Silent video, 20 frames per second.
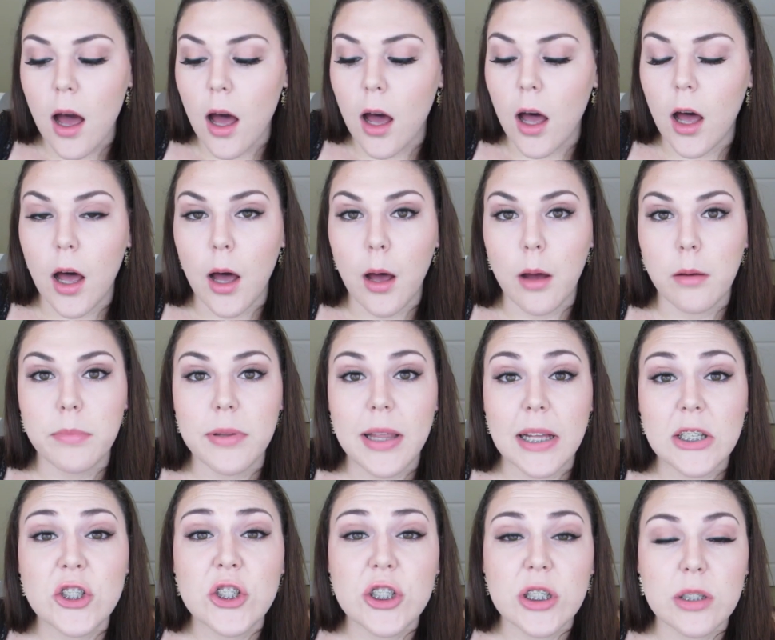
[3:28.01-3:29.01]
But
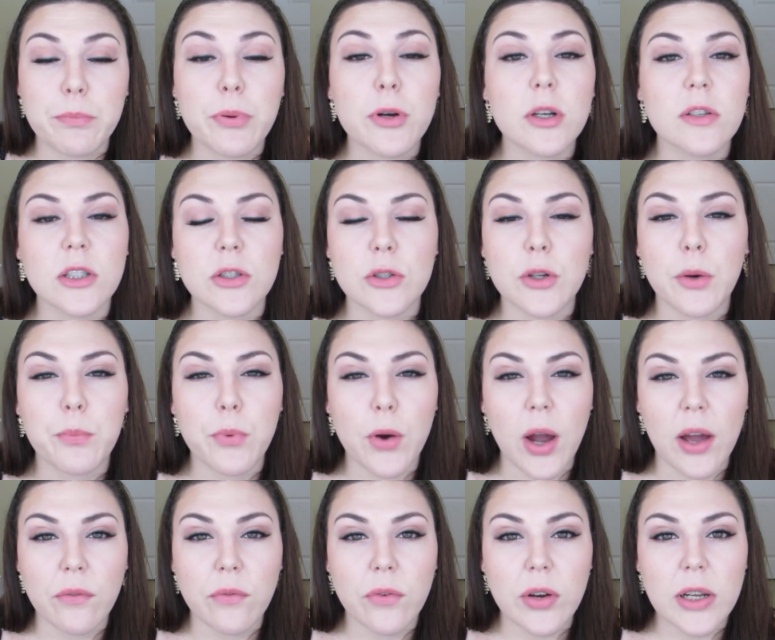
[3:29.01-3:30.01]
that's just a personal
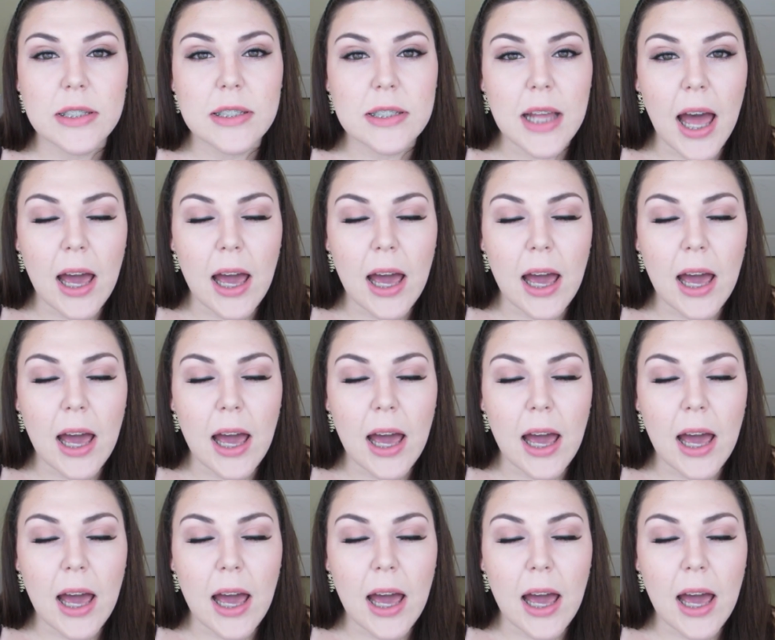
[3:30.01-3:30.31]
preference.